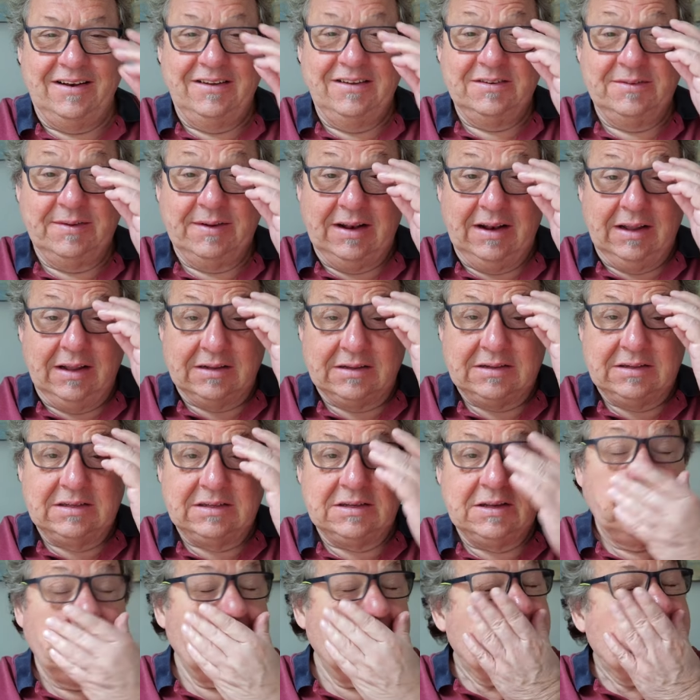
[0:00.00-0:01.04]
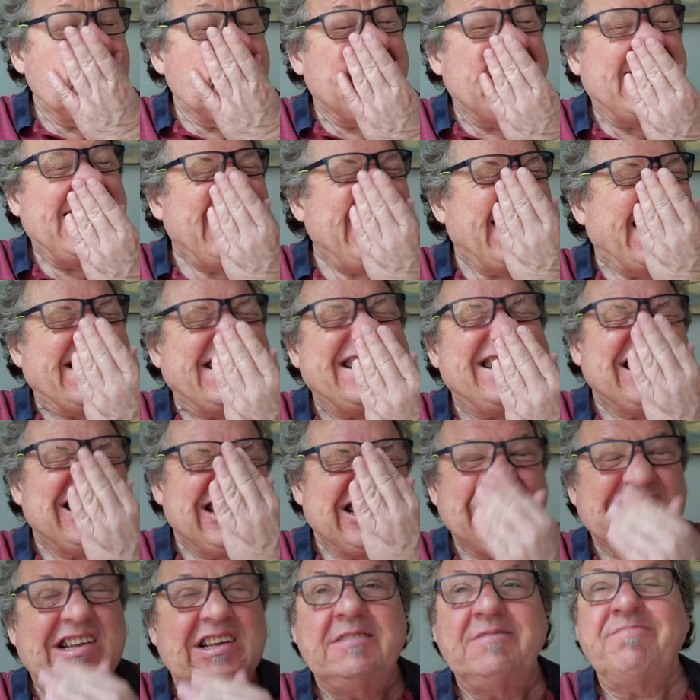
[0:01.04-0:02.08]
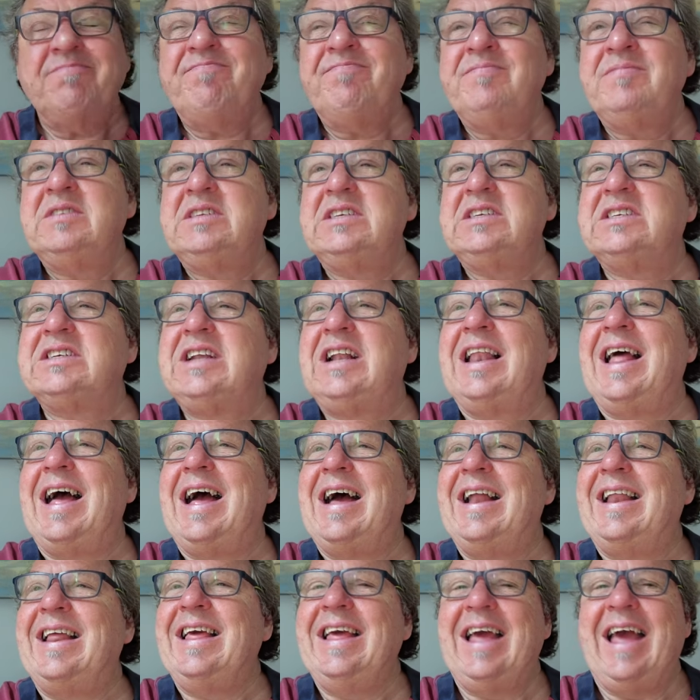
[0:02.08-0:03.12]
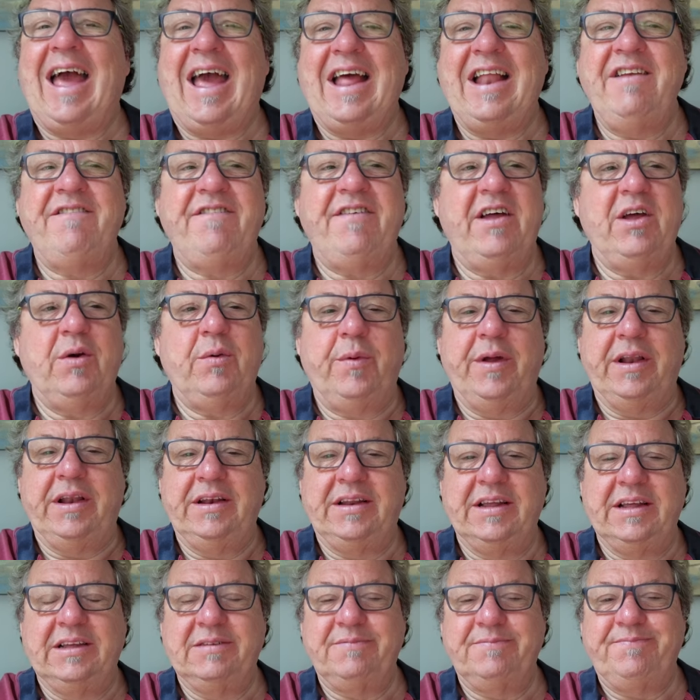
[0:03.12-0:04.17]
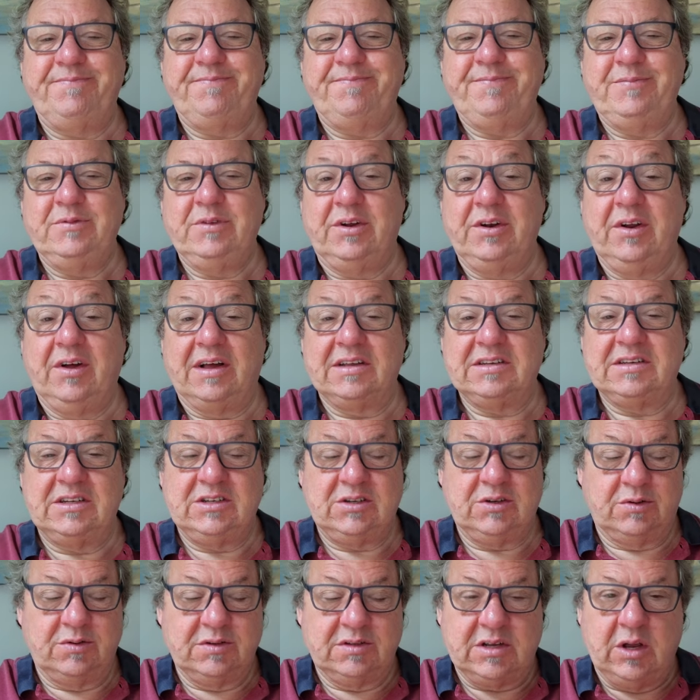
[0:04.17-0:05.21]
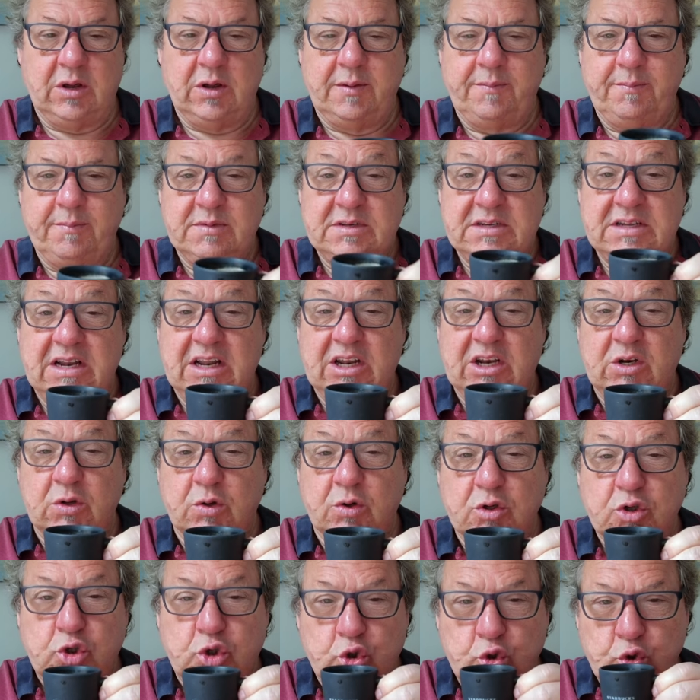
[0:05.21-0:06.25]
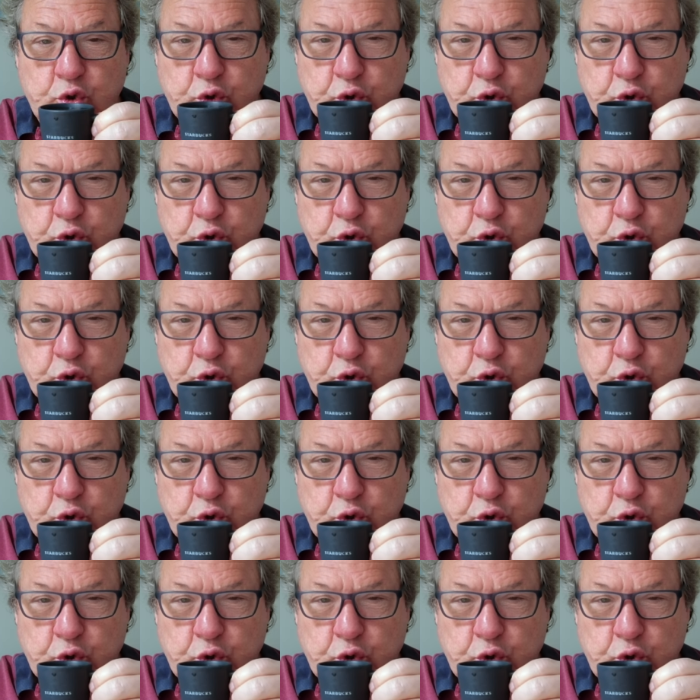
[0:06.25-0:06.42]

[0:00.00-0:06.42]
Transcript: these are glasses. Yeah, just cloudy and very windy. Not nice at all. So, I'm sitting indoors.